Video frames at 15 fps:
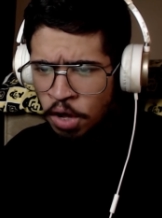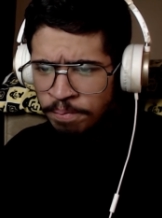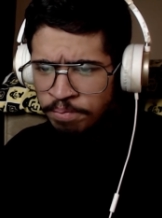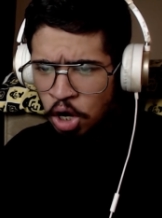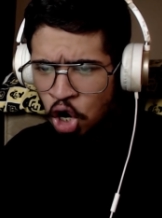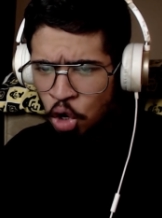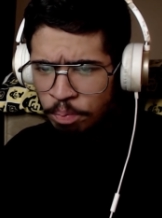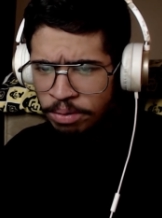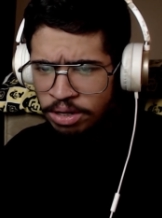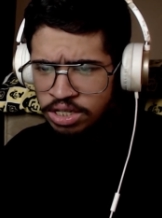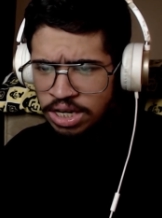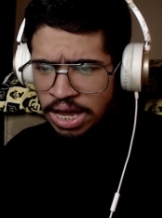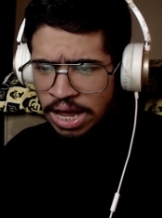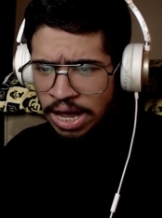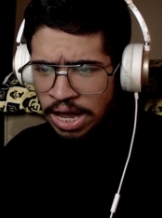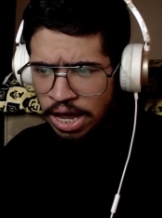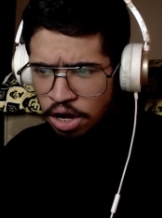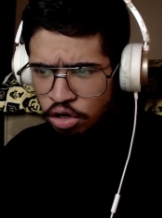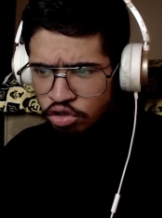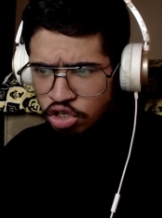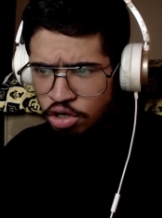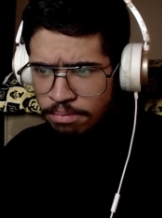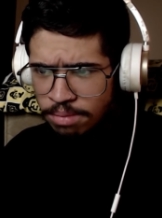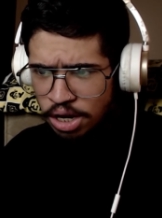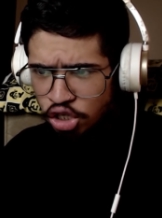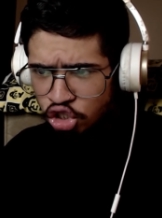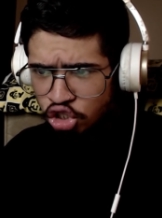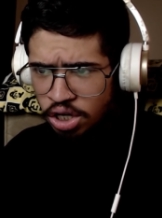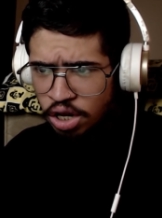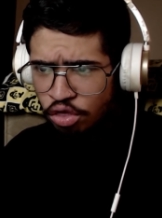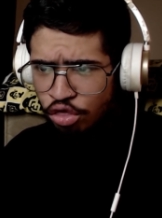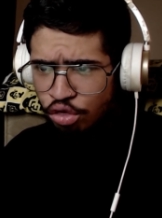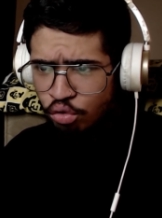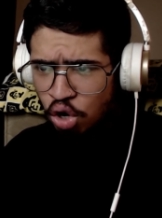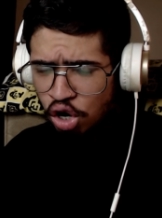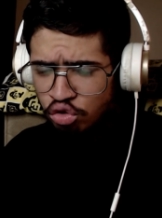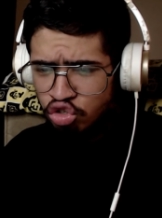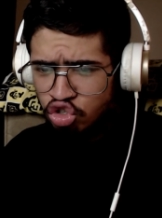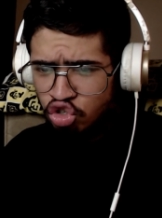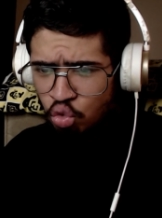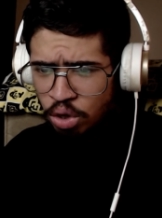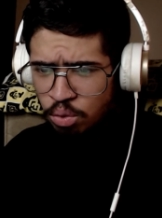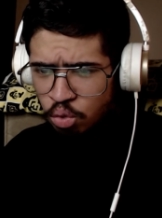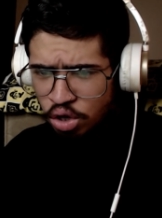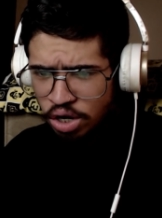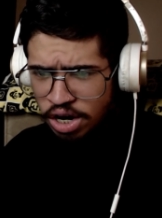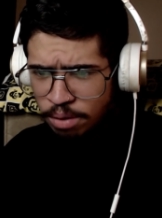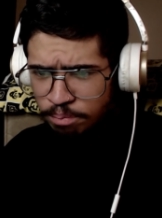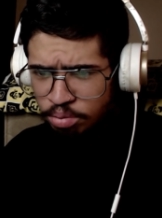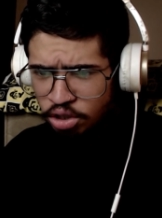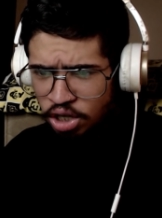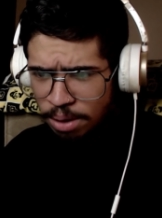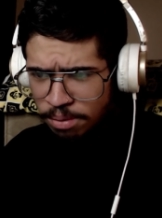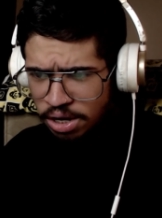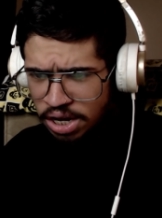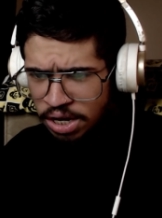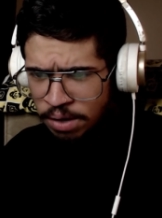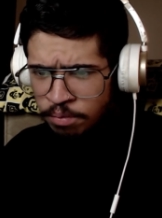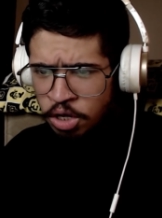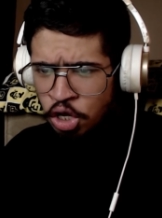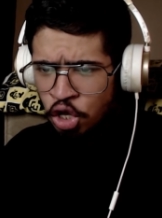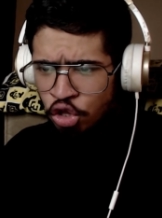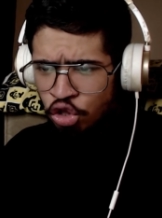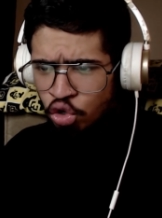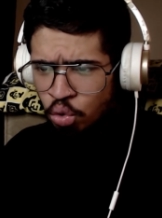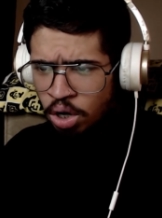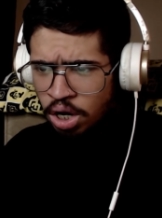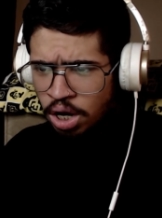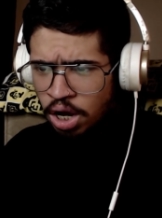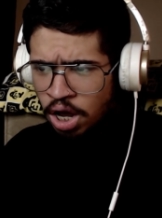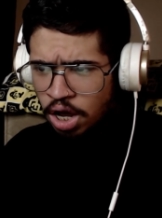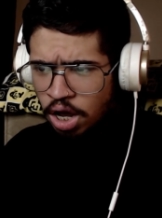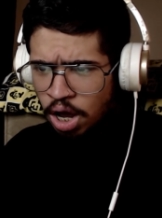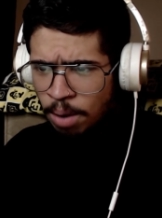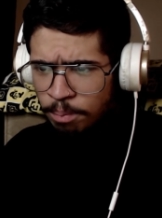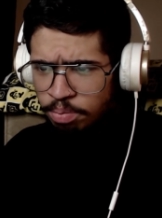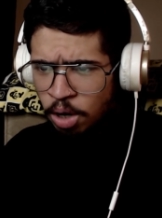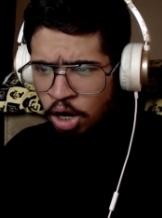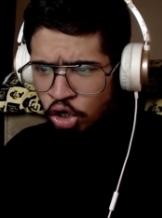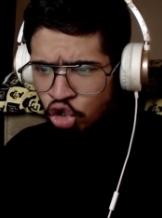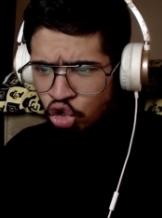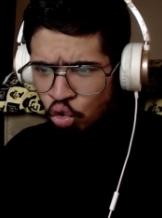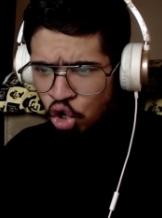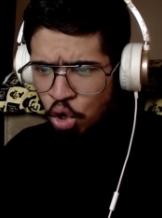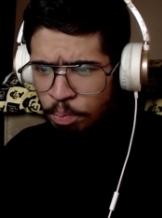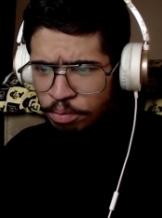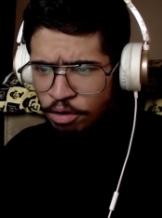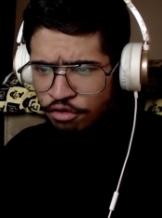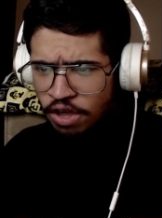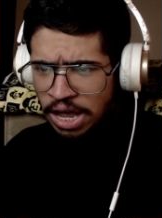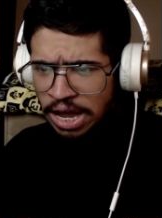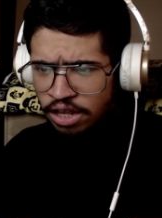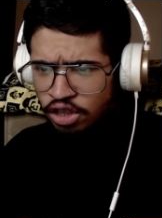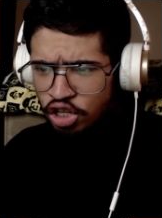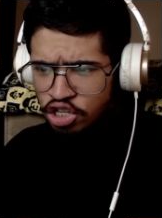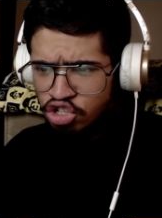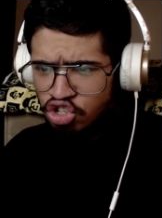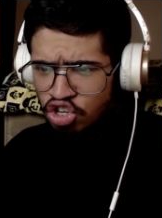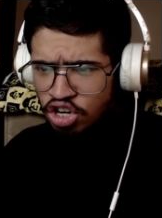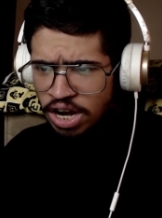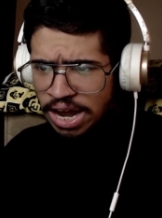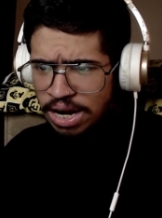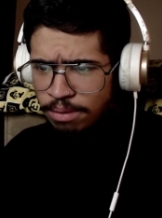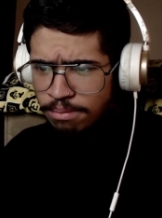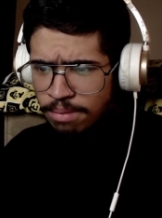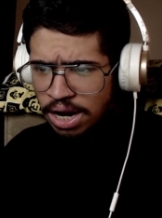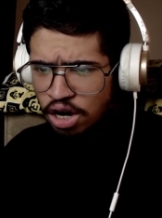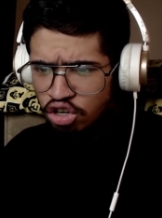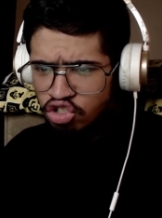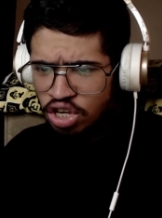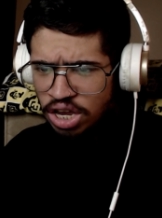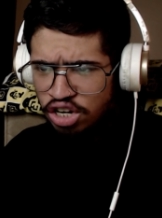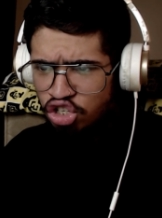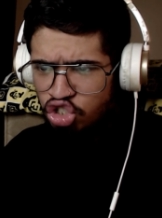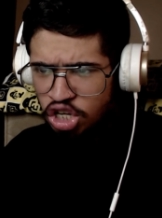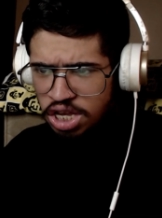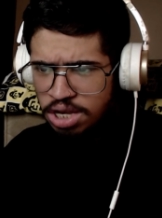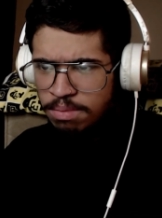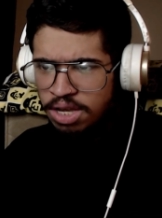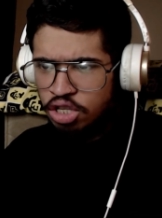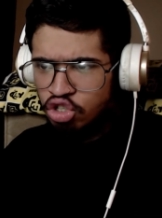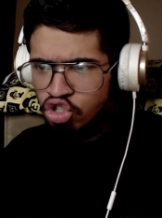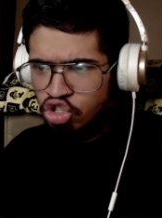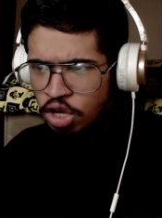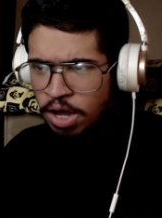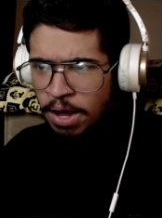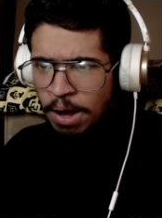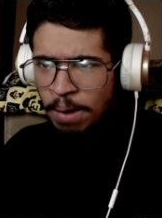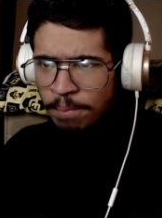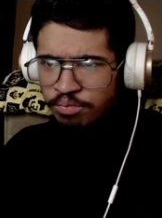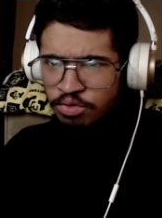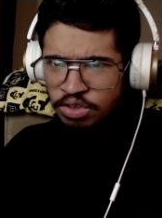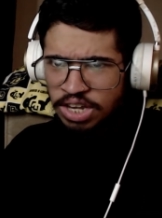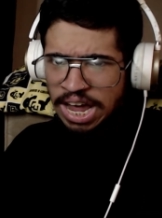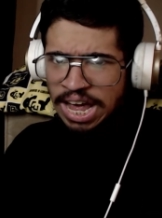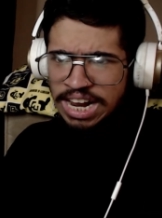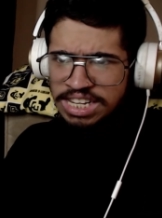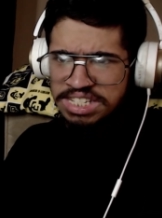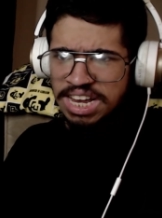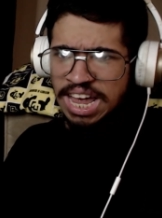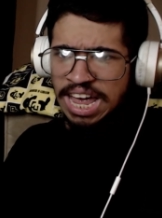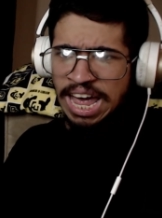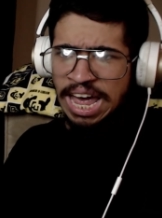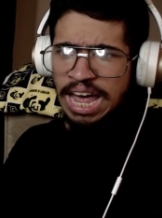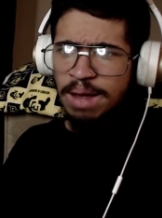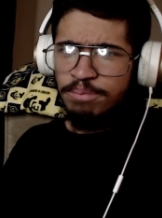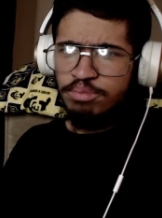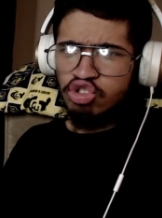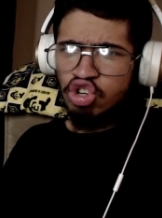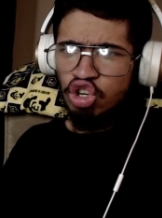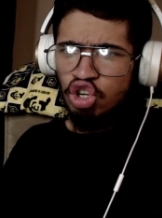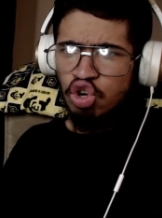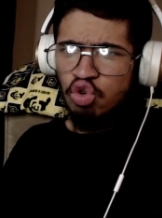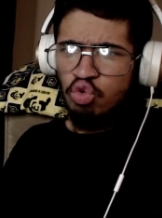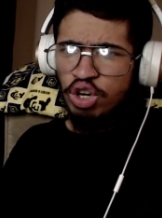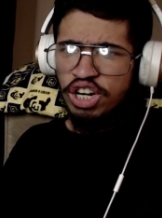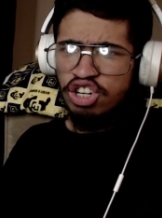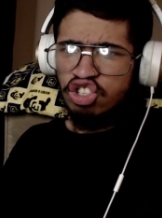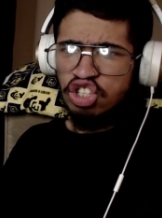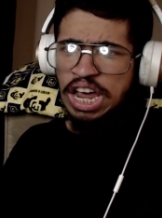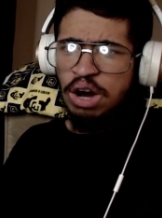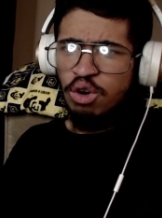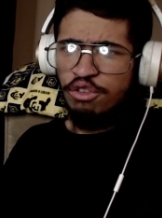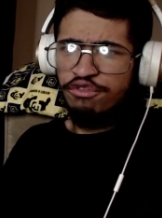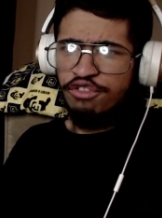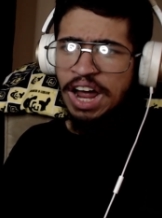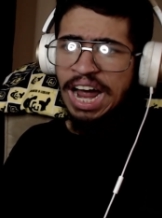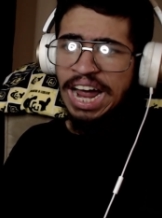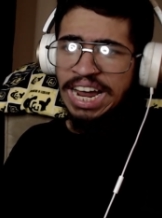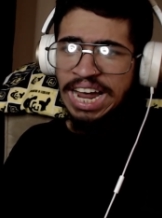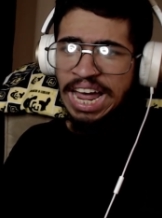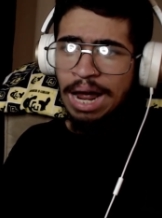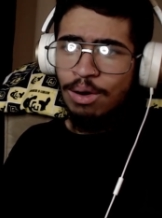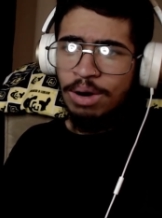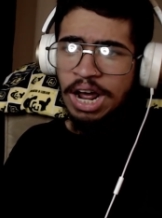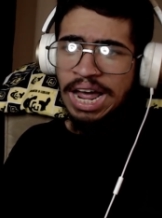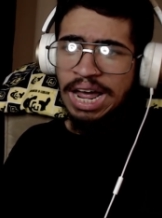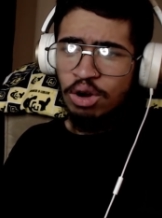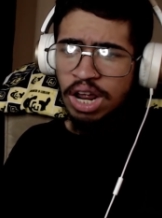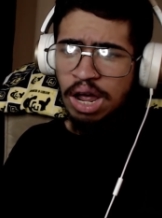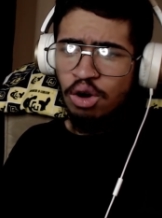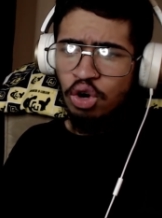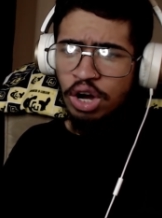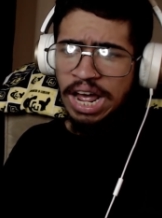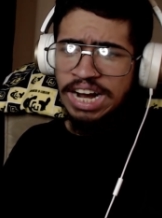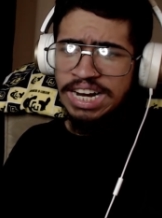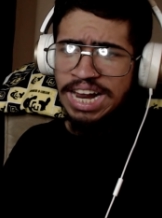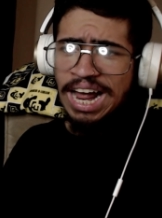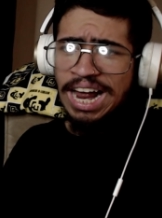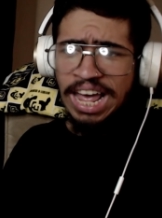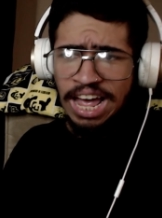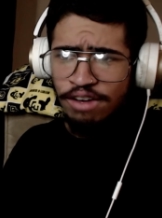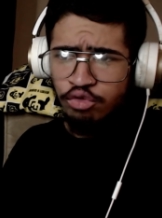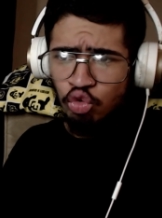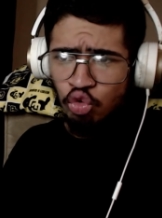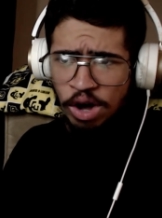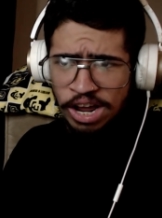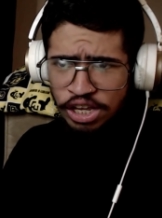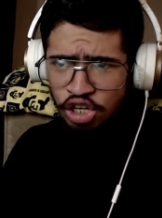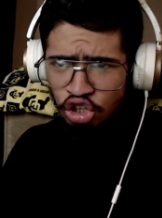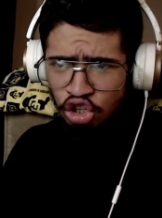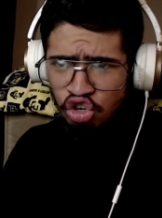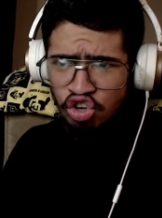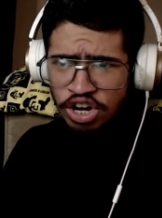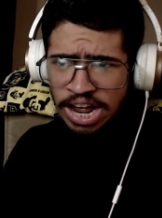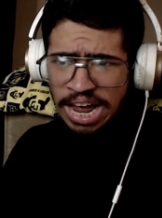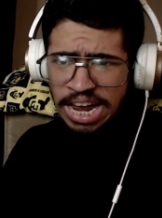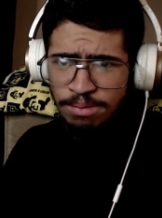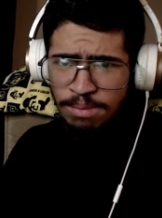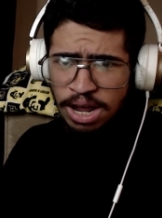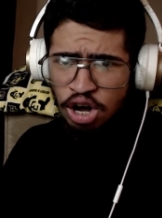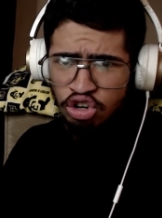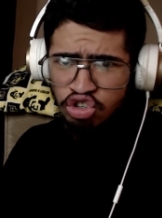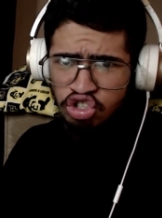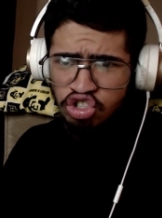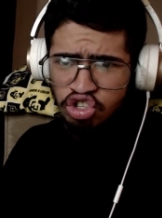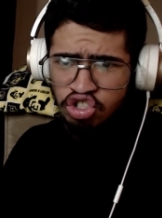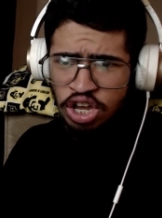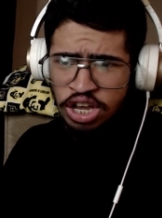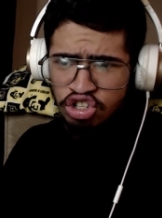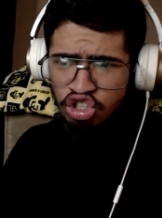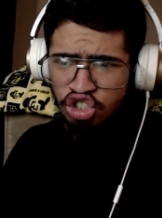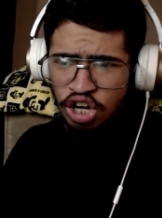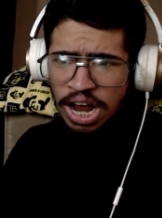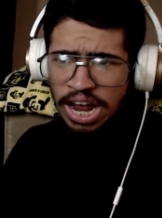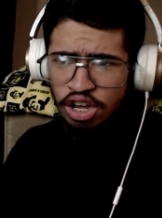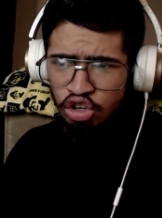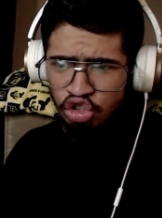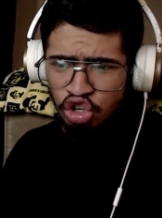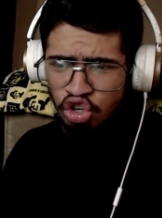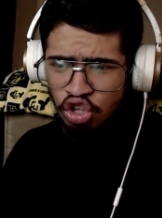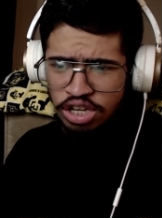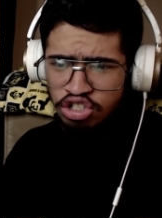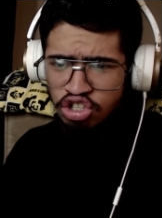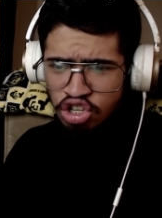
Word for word: opens a hell dimension, and throws Squidward in it, plummeting through a group of endless nightmares and demons. That is absolutely terrifying. How did I not have regular nightmares as a child, dude? This